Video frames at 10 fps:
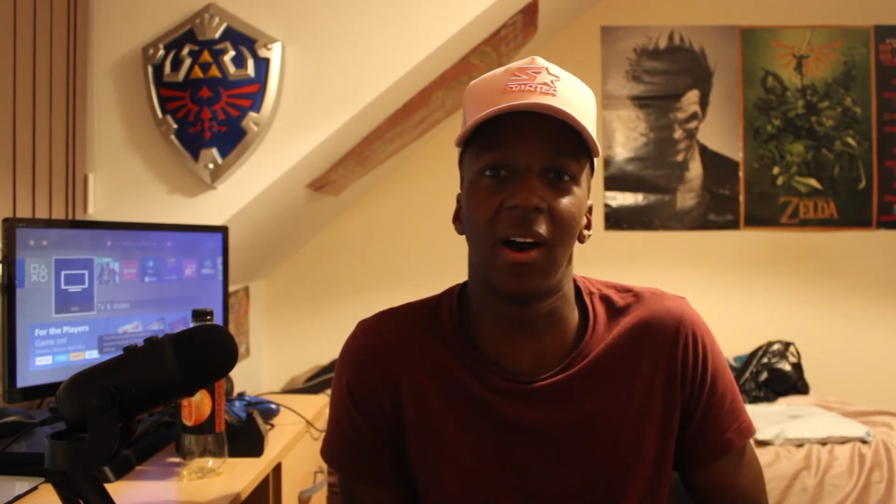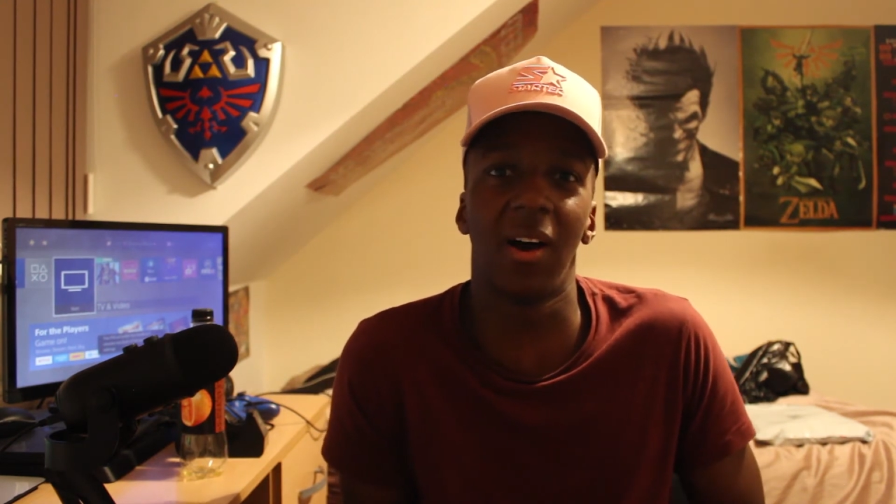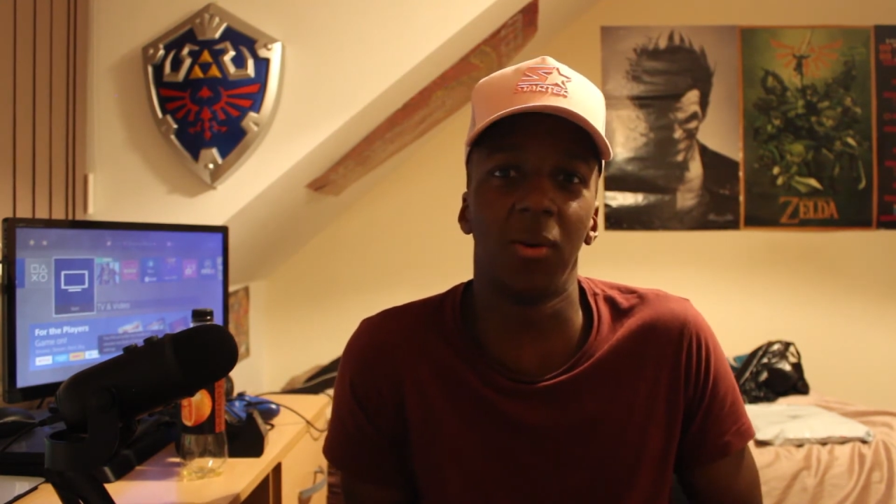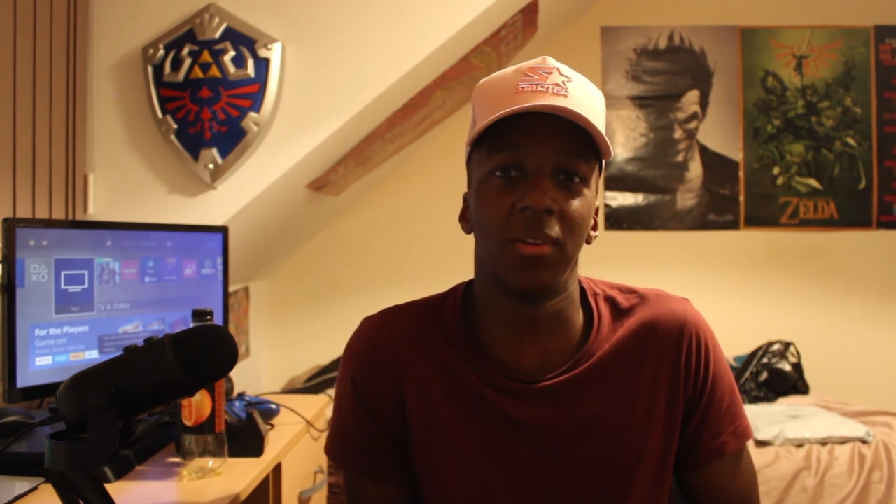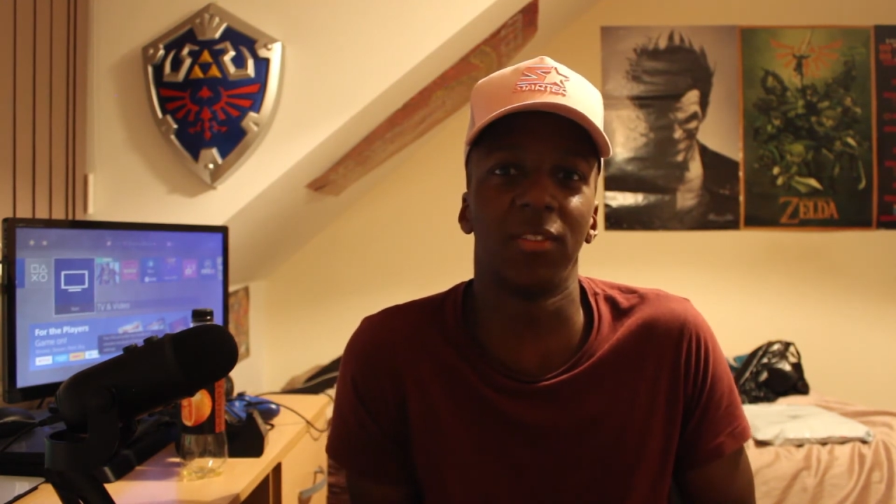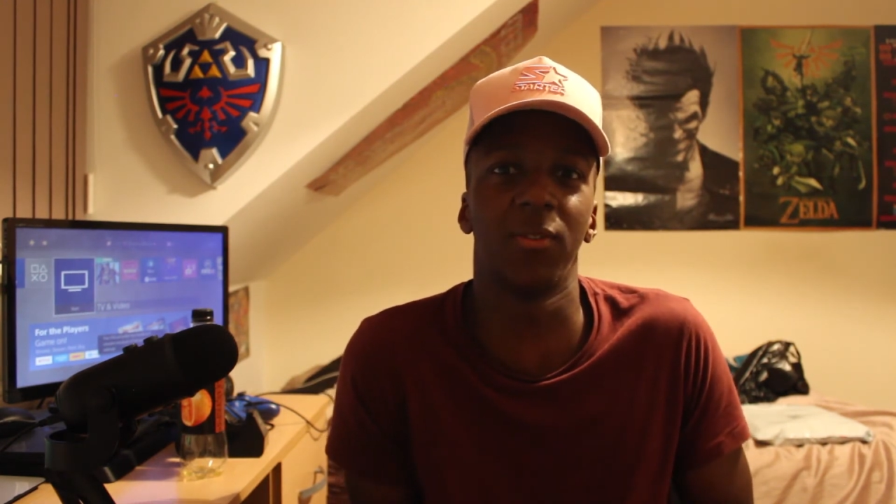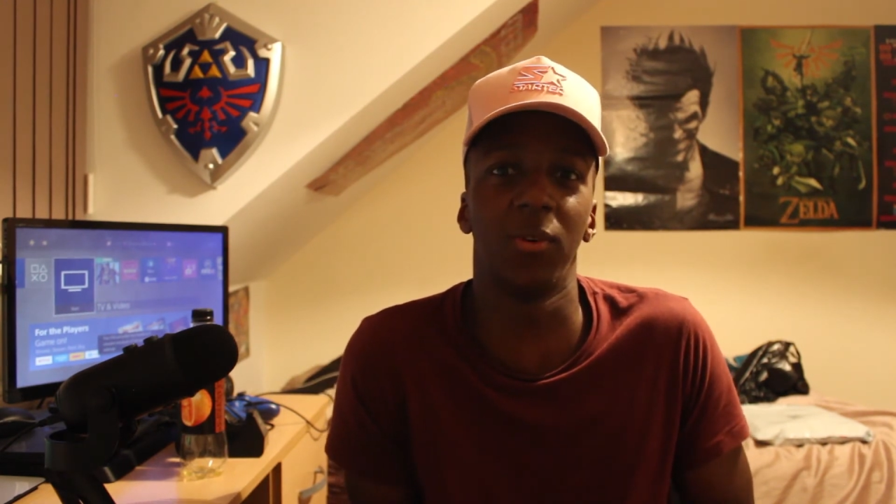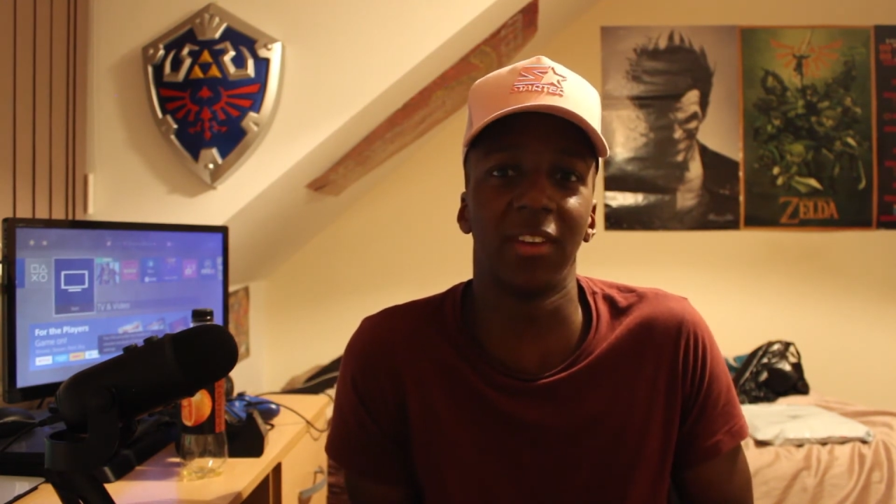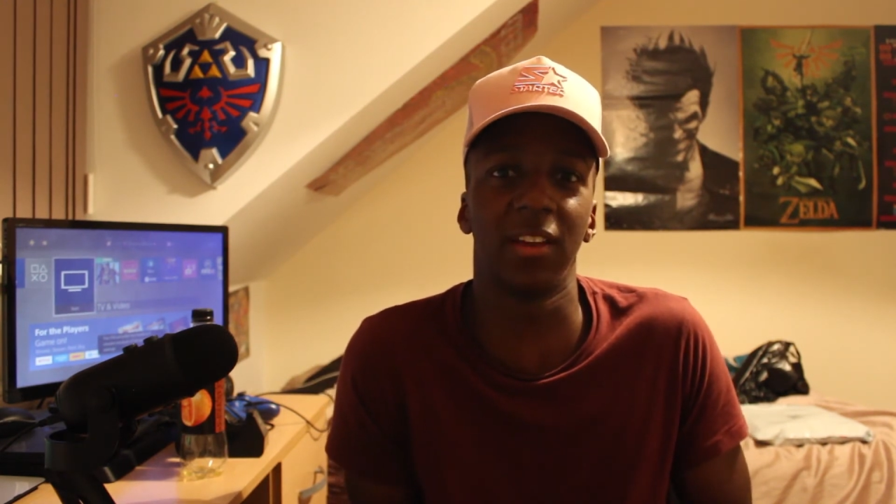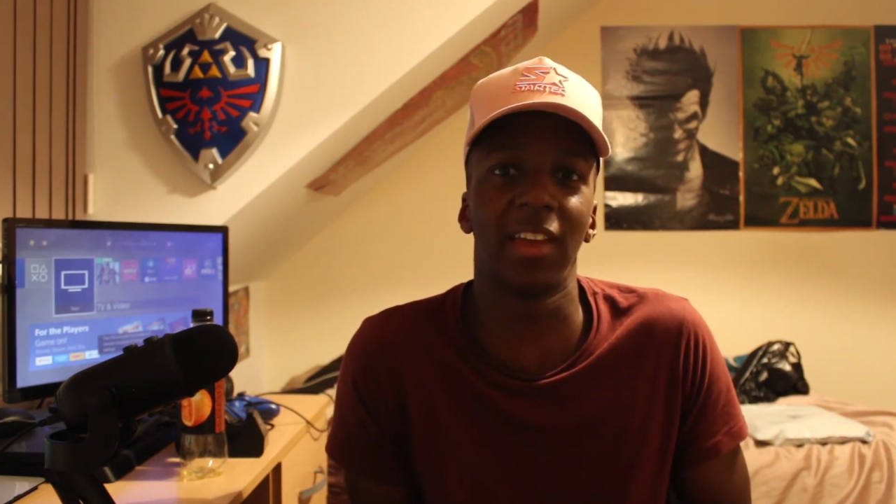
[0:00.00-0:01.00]
oh, there's 4
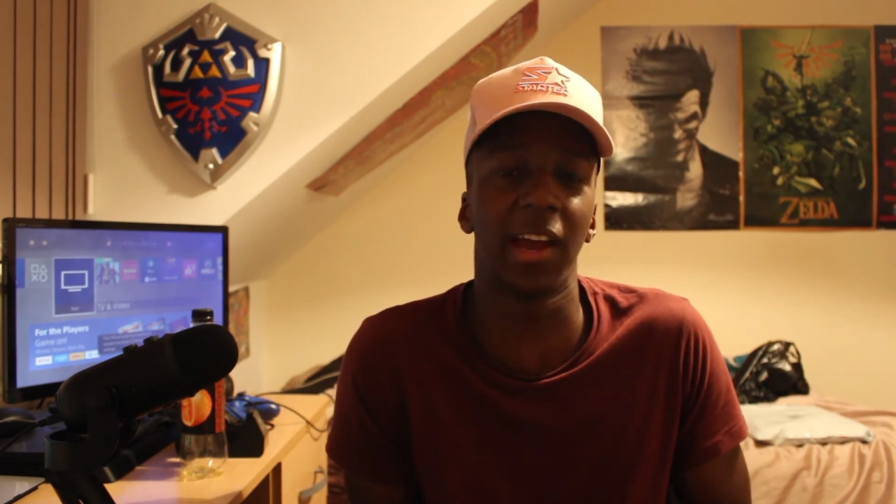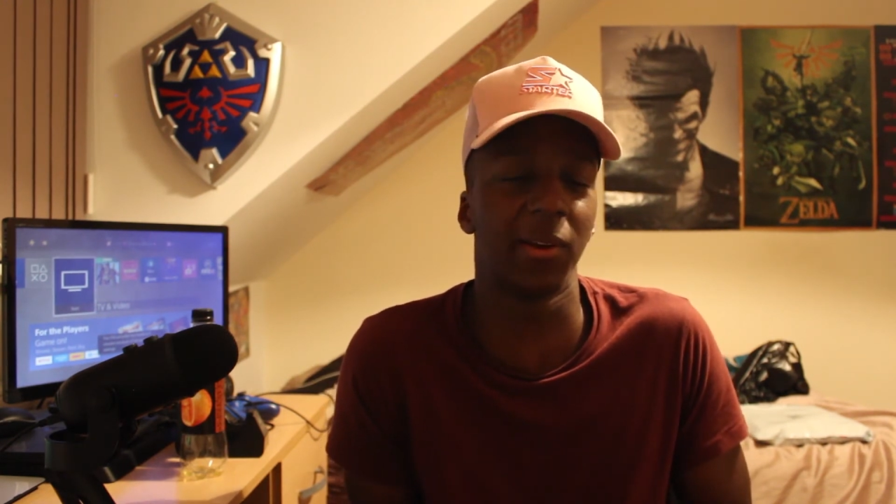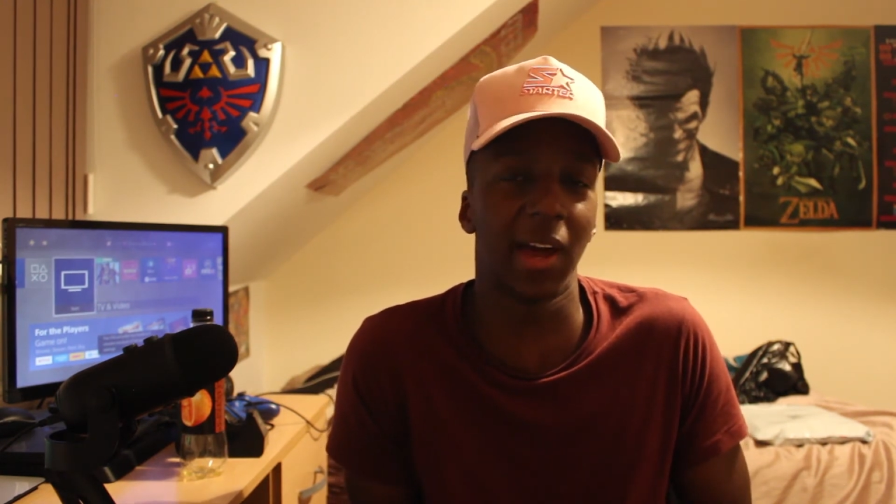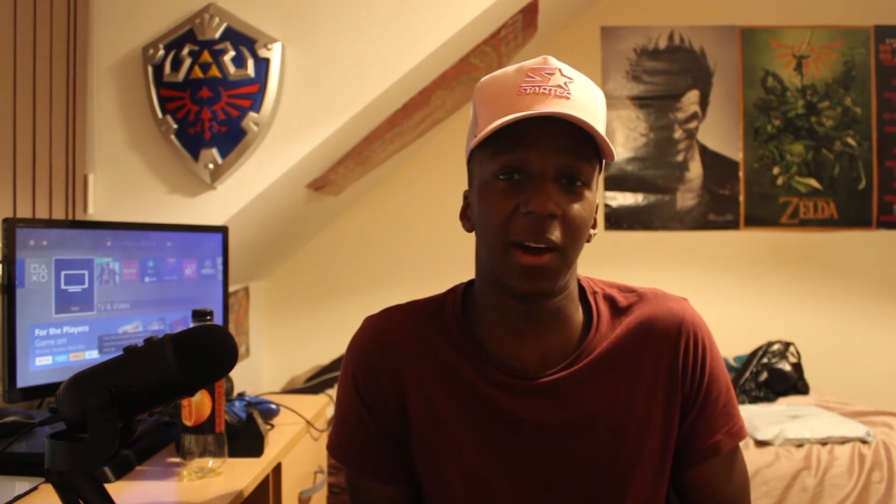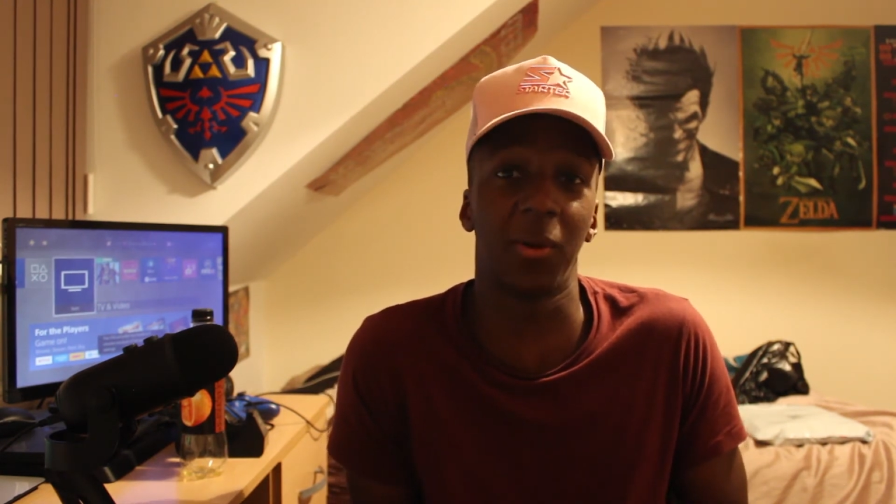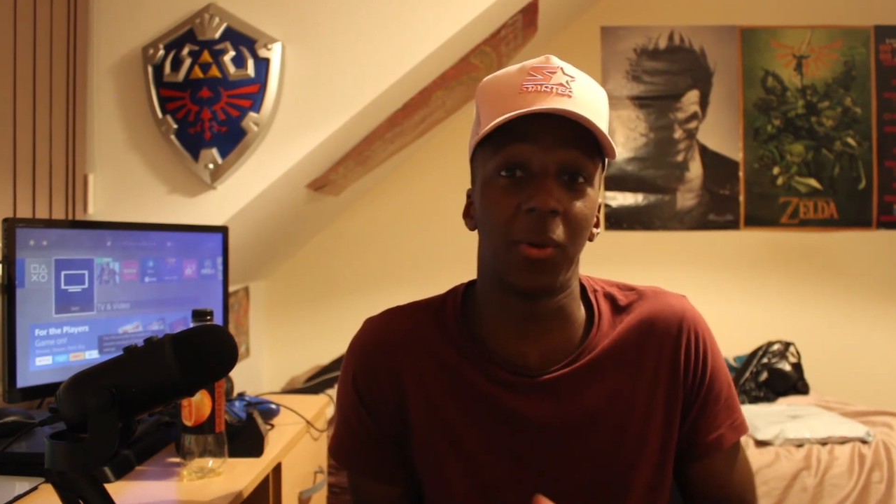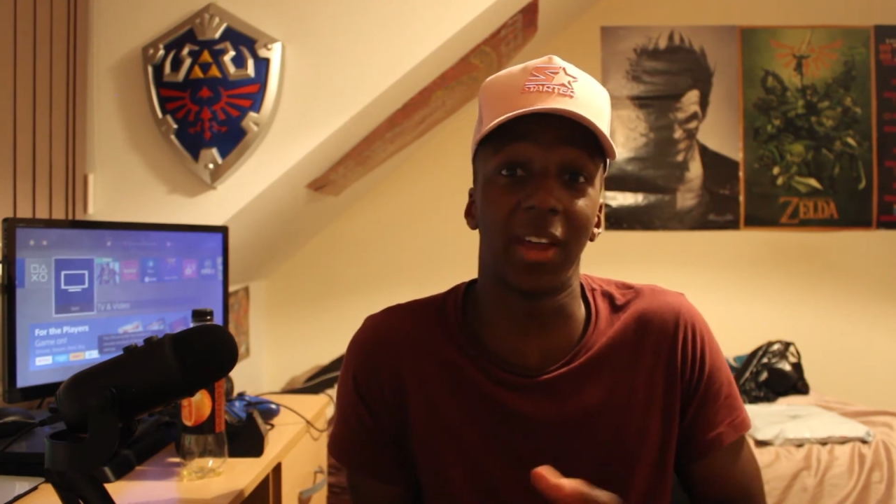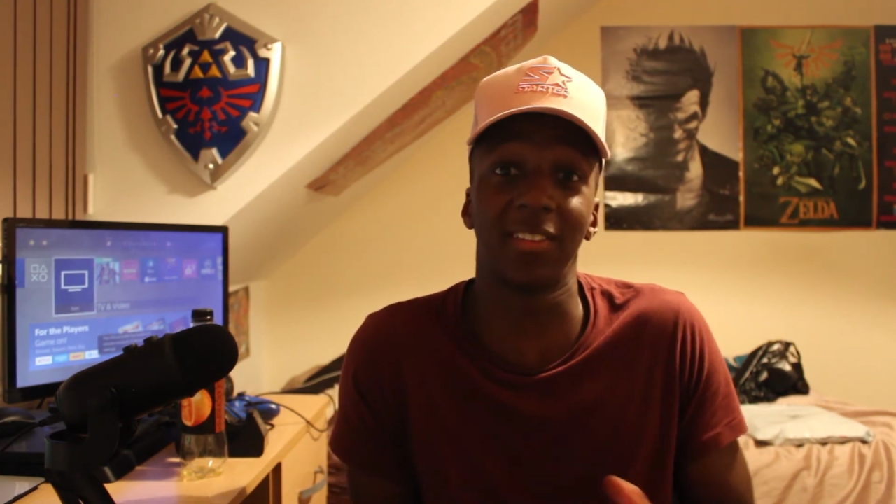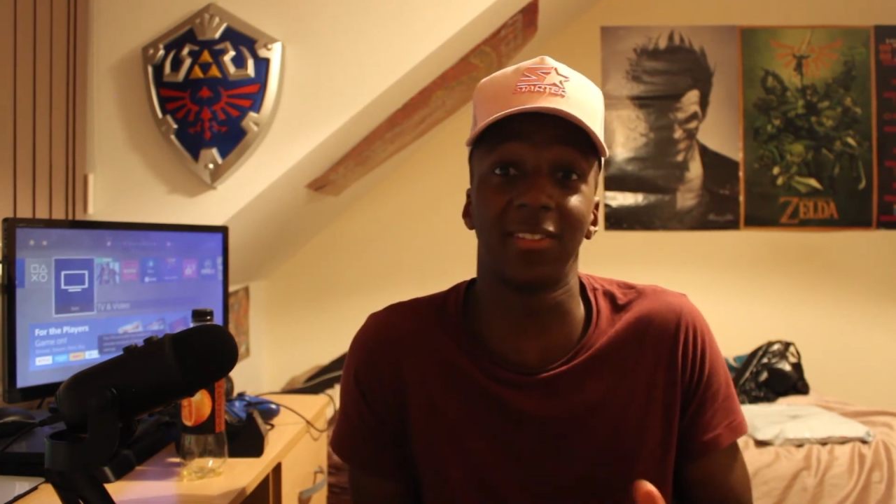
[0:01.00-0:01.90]
Tango down and all that